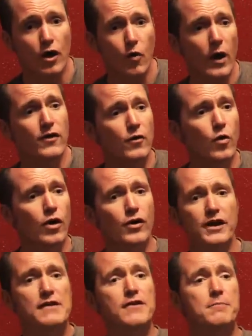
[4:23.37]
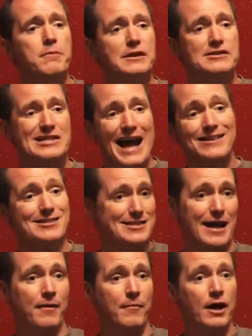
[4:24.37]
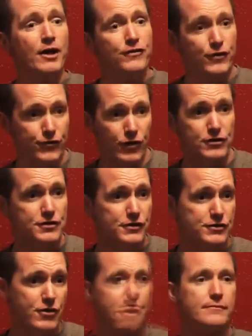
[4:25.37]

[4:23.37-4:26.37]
What in the world even possessed them to search the